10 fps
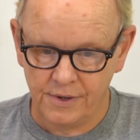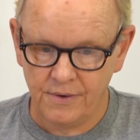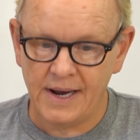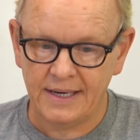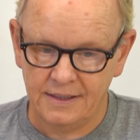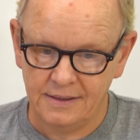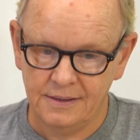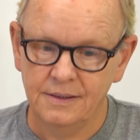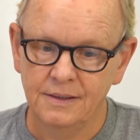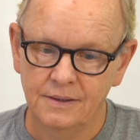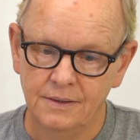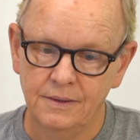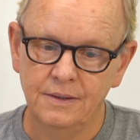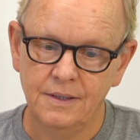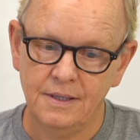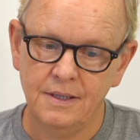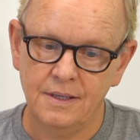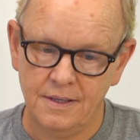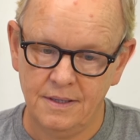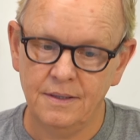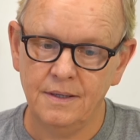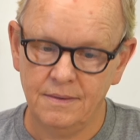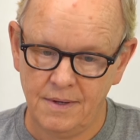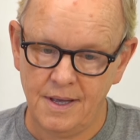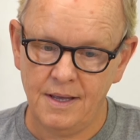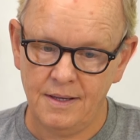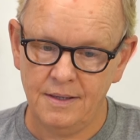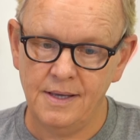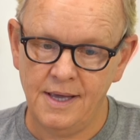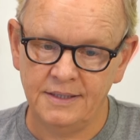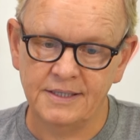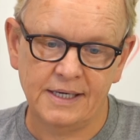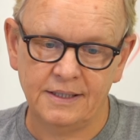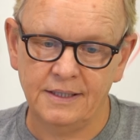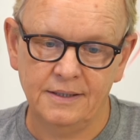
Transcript: And then the two, the mitral and the tricuspid. Exactly.